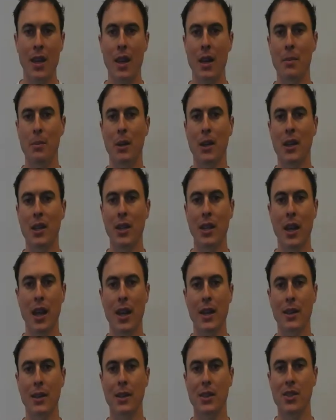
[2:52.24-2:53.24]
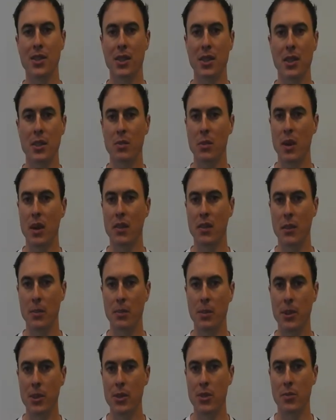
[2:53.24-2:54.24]
Our body can handle a certain amount of
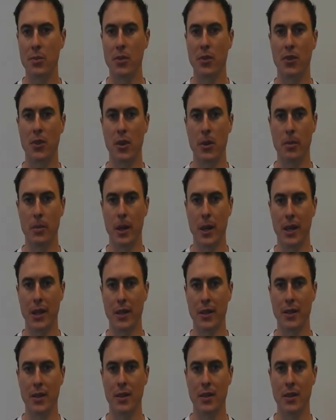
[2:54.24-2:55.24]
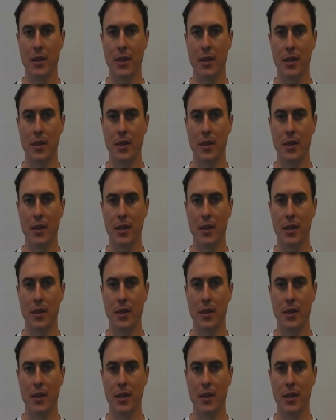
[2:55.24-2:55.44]
abuse before it breaks,